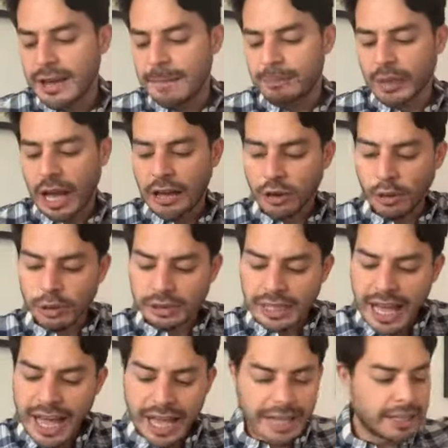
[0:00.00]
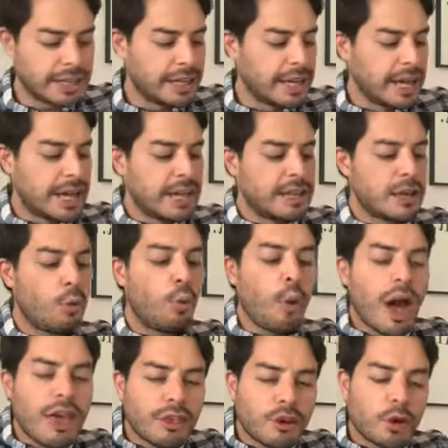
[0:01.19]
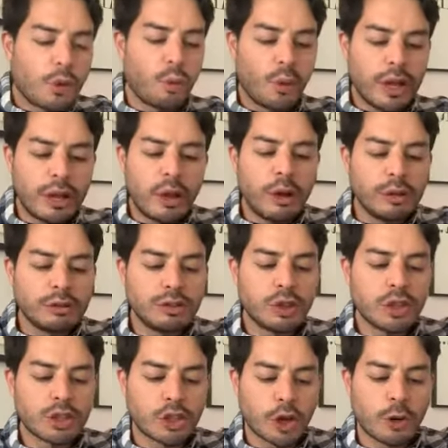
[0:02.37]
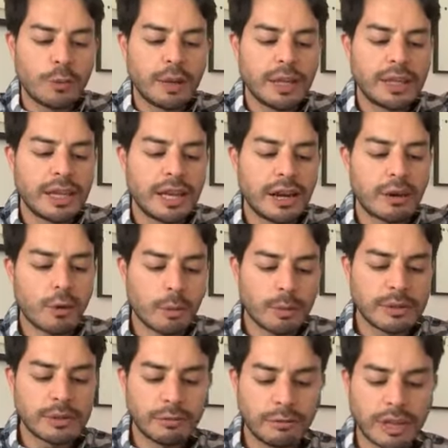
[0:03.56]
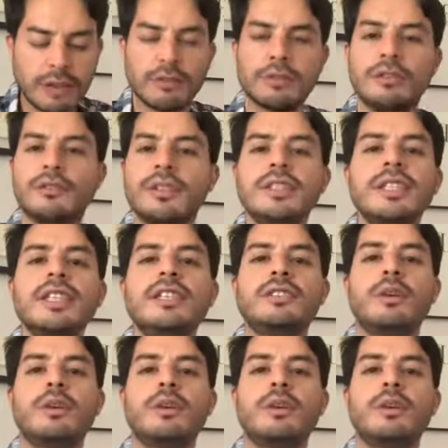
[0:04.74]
and all that, the weather will also determine the aromas and flavors of the tea.